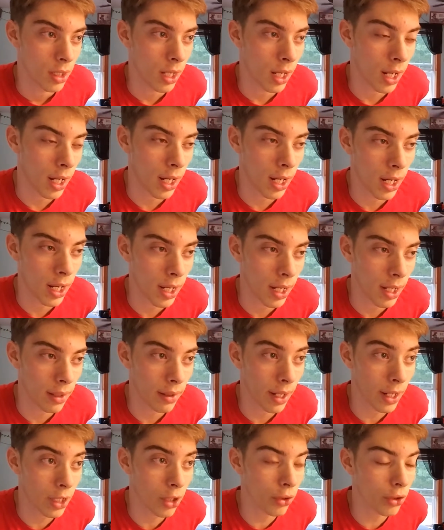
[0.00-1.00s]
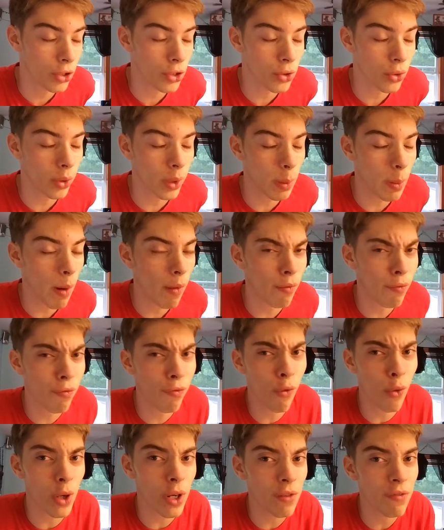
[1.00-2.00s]
Uh, I know there's only about
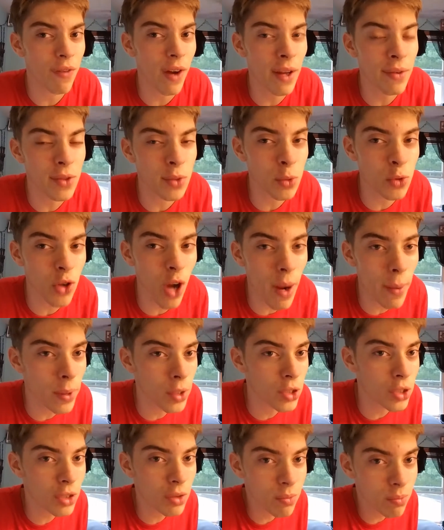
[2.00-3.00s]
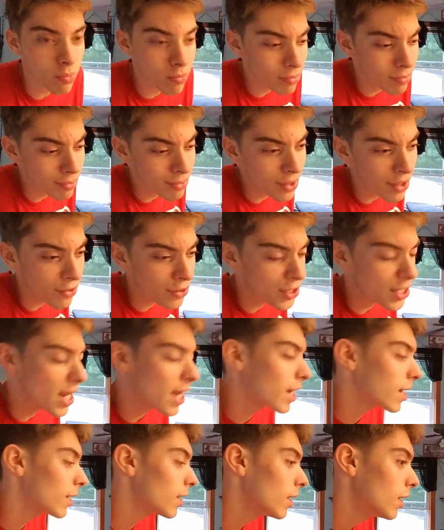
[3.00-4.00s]
45 subscribers, give or
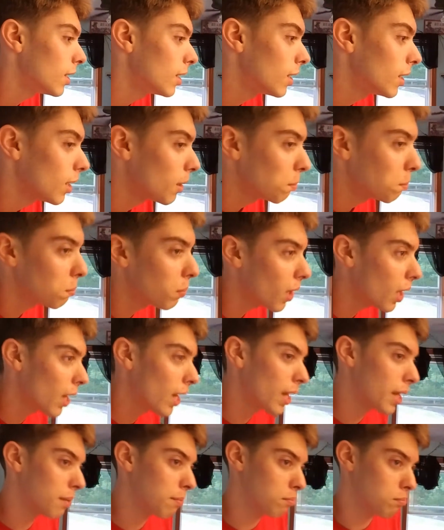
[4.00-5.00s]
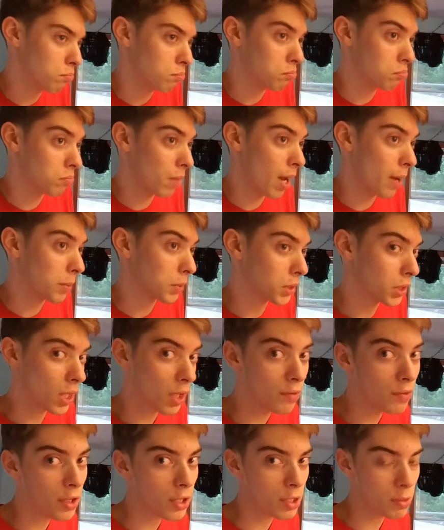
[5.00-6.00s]
take, but I would
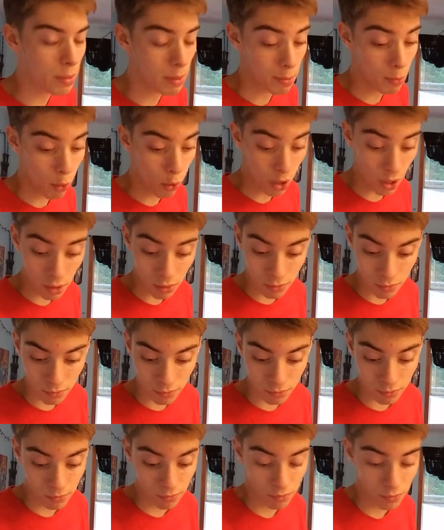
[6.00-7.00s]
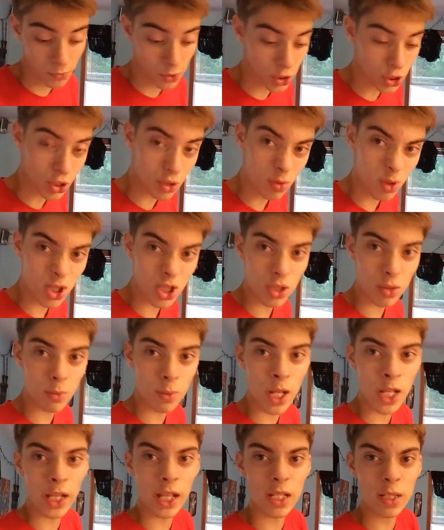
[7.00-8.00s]
love there to be more. Just, just
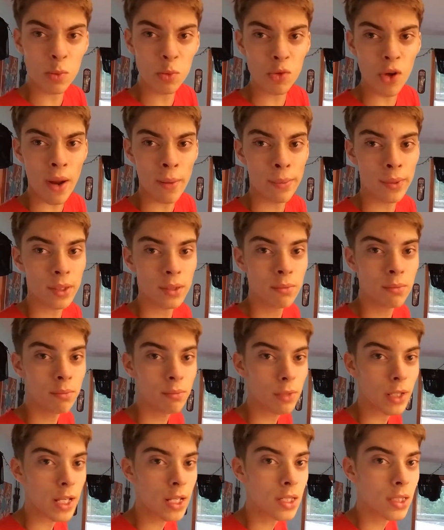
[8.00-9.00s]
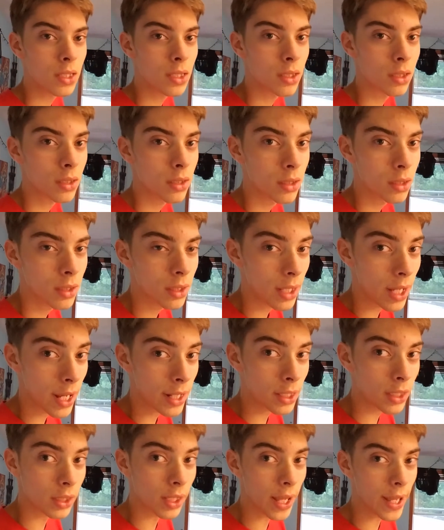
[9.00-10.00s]
hit that subscribe button, please,
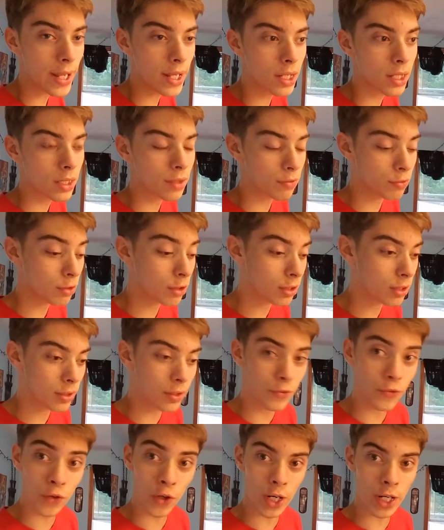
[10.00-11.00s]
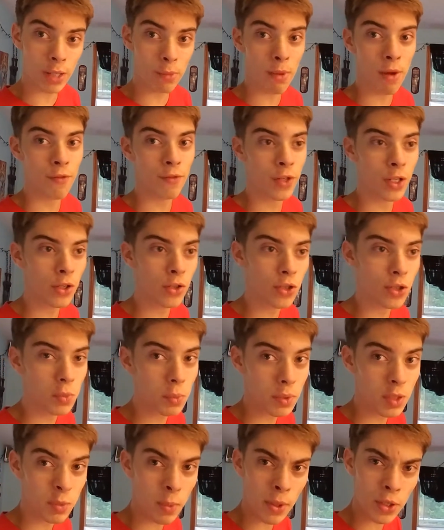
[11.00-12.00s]
and a like for for any of my
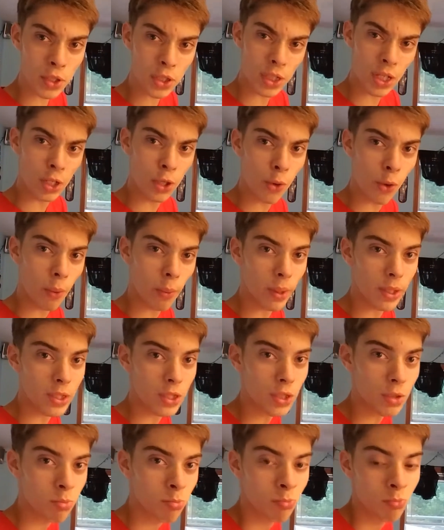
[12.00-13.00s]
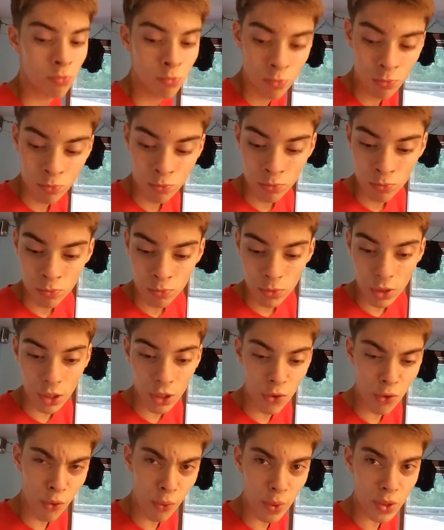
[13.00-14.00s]
videos, especially the newer ones. The
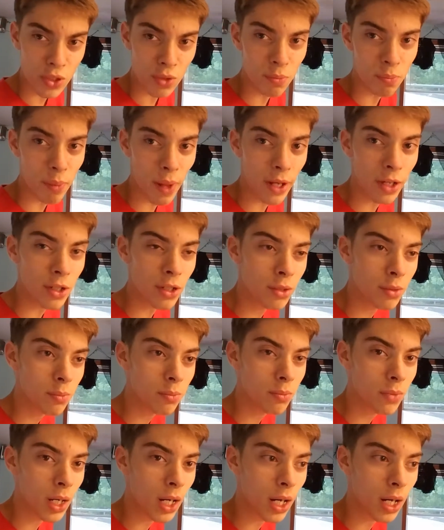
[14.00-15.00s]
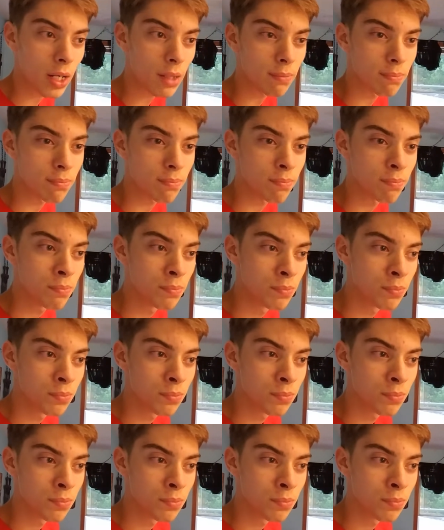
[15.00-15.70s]
newer ones are better. Um,